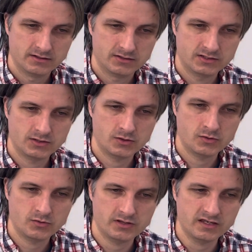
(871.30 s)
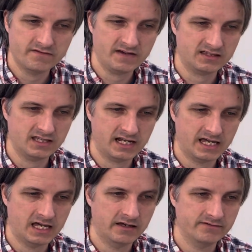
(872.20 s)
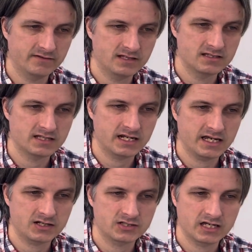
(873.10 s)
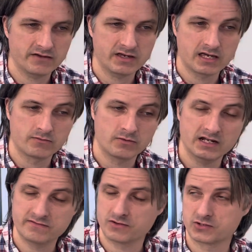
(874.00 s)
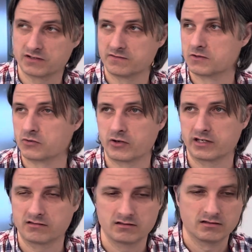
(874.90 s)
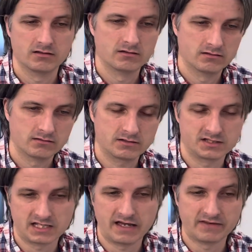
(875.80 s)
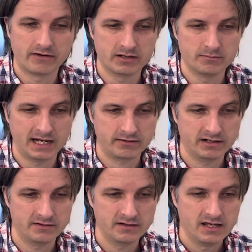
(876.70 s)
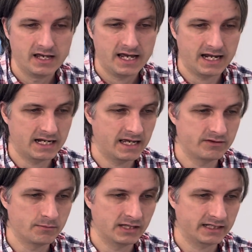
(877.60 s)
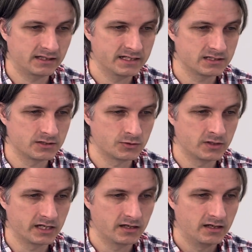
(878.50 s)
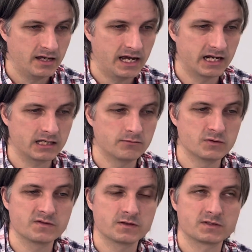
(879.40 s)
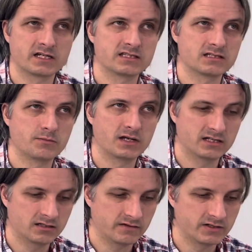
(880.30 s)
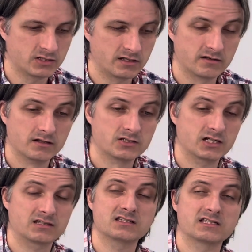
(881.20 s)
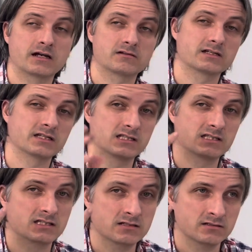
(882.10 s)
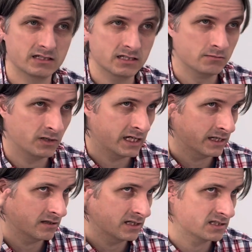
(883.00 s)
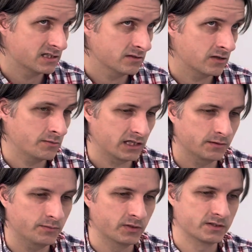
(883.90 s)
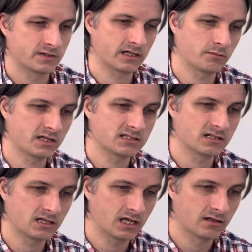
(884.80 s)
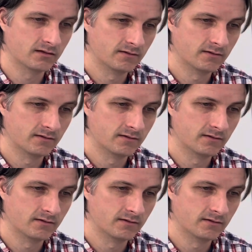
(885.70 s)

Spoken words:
So the effect that I have is that I actually have a red version of the drawing because I have that red background, and I have the black lines of the drawing, and I can move those lines independently of each other. Check this out. It's still on my clipboard, so I can paste it again.